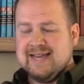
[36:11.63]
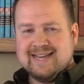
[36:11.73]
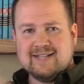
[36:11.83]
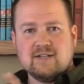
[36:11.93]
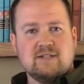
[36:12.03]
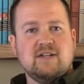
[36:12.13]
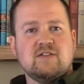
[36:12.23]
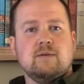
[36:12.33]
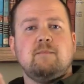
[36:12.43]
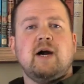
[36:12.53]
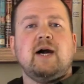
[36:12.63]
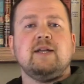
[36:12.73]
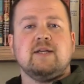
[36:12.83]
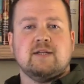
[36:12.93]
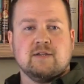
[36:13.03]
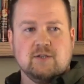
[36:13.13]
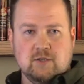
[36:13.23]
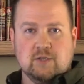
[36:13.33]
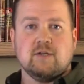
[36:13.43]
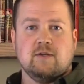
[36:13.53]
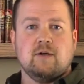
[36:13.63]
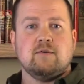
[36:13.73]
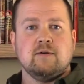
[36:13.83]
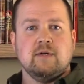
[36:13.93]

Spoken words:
It's a disembodied good, though.